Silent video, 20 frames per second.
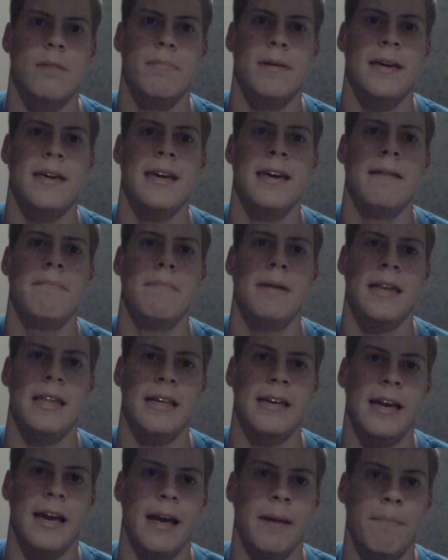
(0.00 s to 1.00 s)
picking
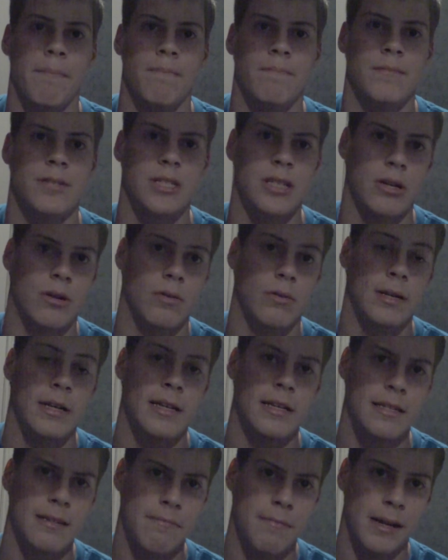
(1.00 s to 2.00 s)
minigame. So it
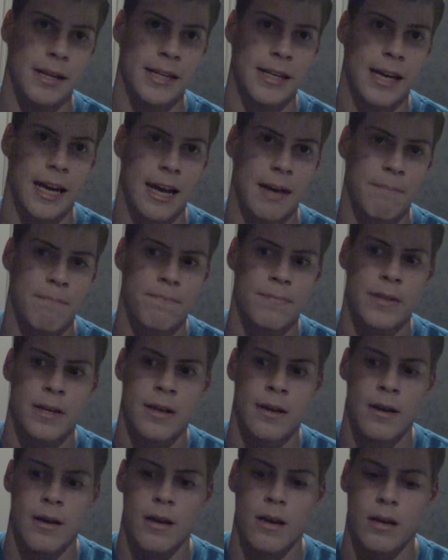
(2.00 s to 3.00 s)
is a minigame.
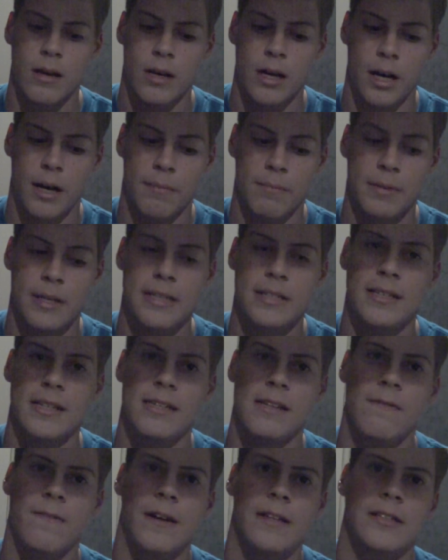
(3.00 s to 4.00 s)
He says
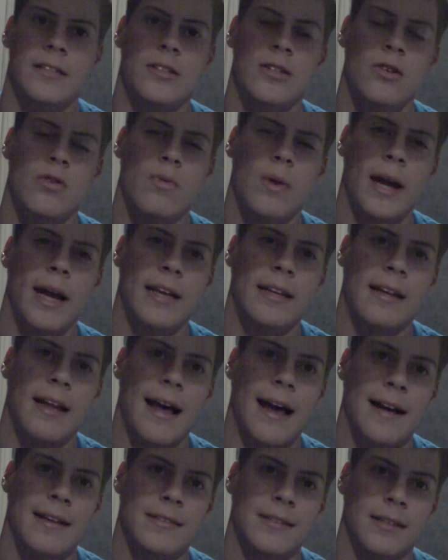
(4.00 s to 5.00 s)
he finds a two-handed
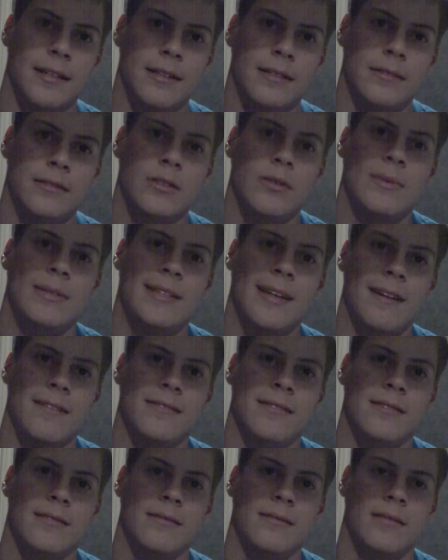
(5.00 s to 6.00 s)
axe in it, so he
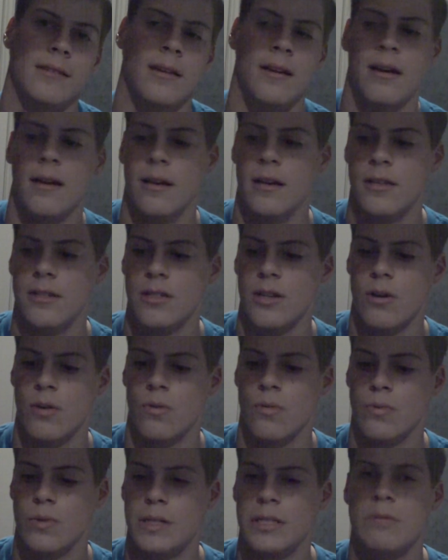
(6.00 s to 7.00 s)
takes it.
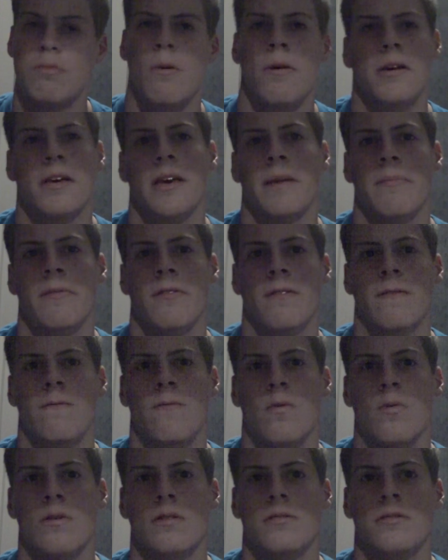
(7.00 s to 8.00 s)
So he's walking up through the
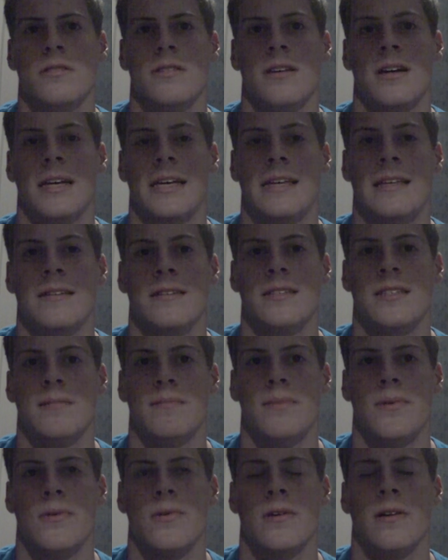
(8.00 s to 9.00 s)
forest some
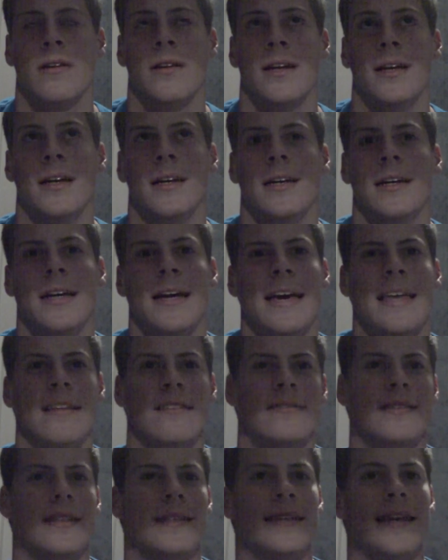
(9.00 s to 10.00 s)
more, and
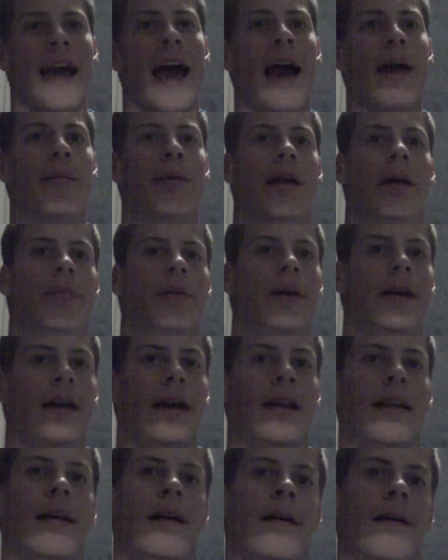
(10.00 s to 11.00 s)
there's this cabin up
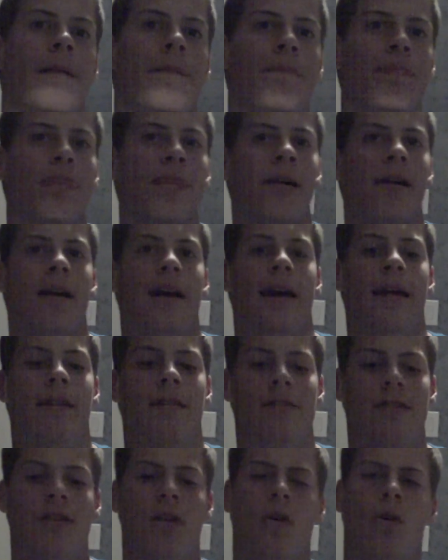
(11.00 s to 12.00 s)
ahead. And
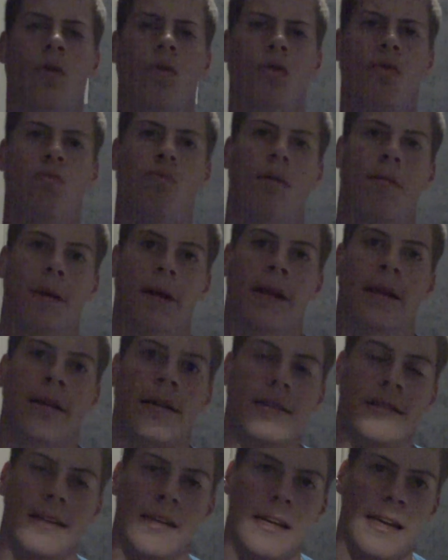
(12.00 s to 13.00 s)
there's an old woman
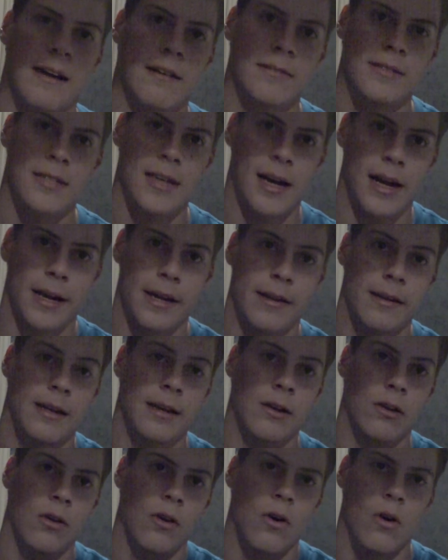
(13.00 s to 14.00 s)
sitting outside
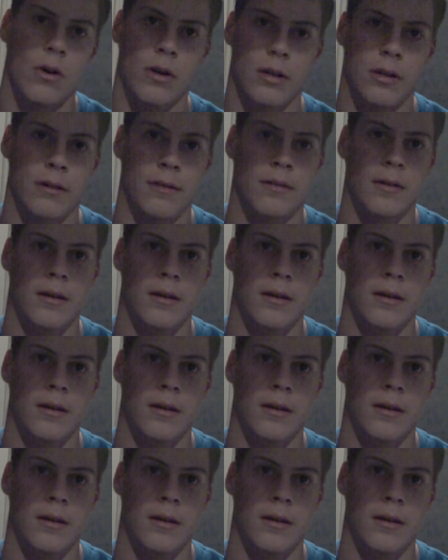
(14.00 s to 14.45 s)
in her garden